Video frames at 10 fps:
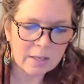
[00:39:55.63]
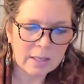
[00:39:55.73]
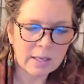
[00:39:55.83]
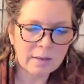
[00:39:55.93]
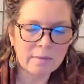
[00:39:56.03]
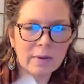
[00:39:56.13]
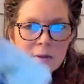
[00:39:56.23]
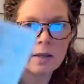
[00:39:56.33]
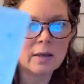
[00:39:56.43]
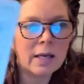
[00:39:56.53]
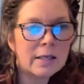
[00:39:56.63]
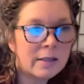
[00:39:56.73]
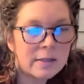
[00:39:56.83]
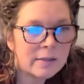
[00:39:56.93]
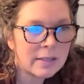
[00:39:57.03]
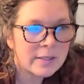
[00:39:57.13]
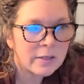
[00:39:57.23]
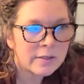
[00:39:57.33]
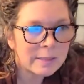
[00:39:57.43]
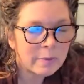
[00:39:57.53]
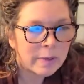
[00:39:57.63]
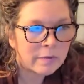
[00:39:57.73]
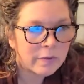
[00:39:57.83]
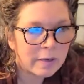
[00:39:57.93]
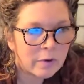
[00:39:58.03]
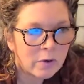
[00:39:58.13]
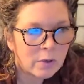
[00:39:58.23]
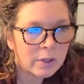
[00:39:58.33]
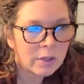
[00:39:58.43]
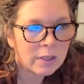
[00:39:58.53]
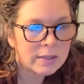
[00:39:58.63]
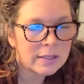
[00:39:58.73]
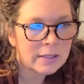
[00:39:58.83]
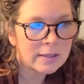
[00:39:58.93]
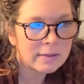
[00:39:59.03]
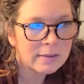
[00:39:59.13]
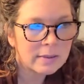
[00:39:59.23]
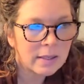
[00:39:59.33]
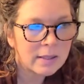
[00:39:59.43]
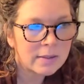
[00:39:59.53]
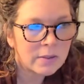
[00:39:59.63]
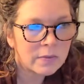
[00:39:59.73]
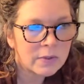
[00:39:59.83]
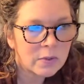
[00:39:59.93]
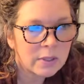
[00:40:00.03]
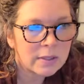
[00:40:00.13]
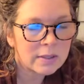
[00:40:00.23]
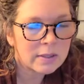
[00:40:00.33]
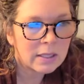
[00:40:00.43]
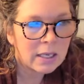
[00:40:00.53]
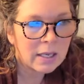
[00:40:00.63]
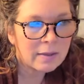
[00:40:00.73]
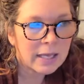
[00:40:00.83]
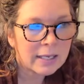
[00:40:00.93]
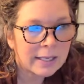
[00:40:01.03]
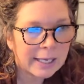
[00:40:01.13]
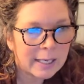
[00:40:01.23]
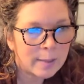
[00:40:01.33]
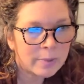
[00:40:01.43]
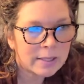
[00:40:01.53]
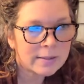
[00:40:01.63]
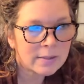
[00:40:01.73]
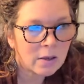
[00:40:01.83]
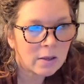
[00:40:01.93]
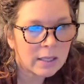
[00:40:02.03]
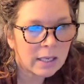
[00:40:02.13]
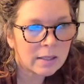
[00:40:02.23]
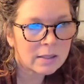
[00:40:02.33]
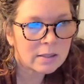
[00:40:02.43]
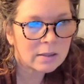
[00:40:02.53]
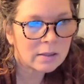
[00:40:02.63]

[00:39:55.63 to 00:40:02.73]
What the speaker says: Yeah, these are some of my favorite court cards in this suit of swords. That cape that's on that